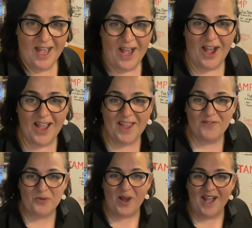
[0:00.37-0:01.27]
Hi
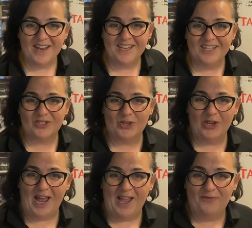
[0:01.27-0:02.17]
everyone, it's
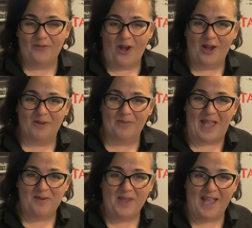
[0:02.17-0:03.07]
Gulay from
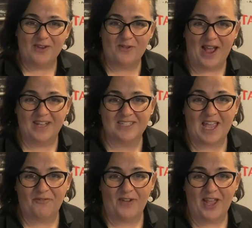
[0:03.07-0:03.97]
NBA Grounds
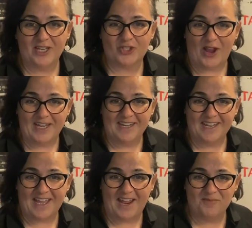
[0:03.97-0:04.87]
Cafe and Training
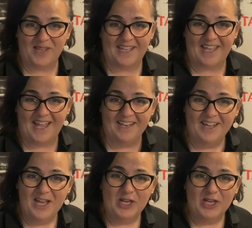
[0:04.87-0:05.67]
Academy again.